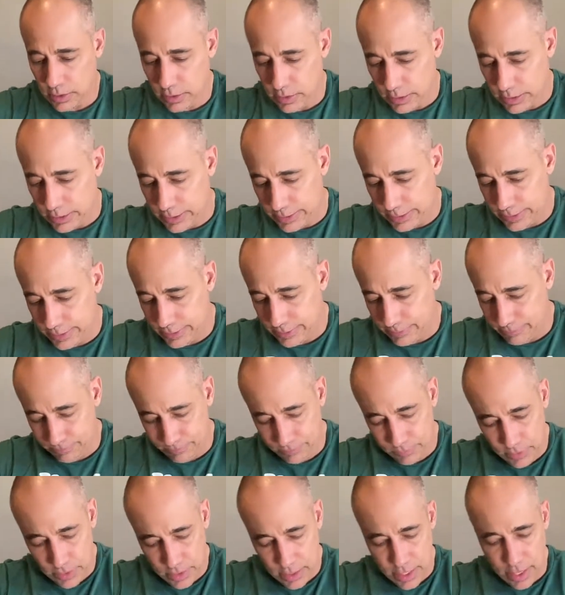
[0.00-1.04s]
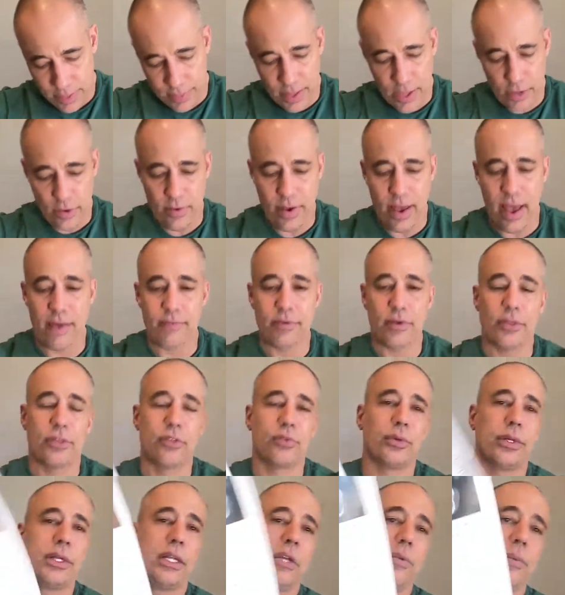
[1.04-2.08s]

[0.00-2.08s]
And then you have a 3D